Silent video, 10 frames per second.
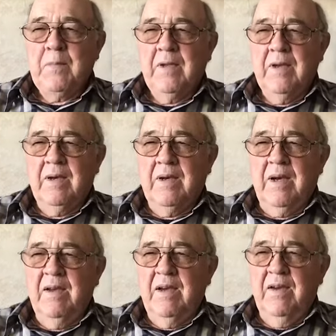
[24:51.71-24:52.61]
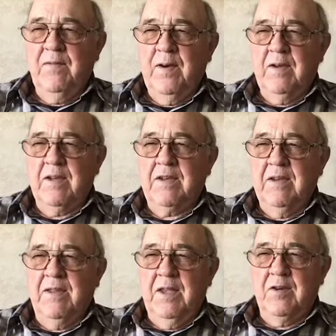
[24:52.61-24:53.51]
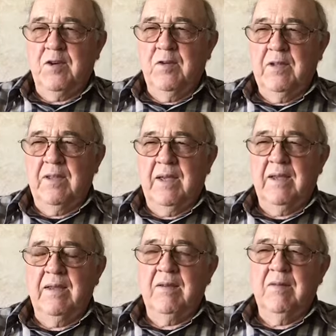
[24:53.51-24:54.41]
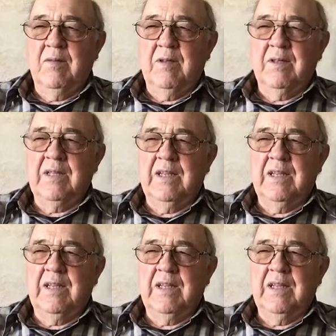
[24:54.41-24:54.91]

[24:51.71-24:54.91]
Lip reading: I have found a thing or two that they will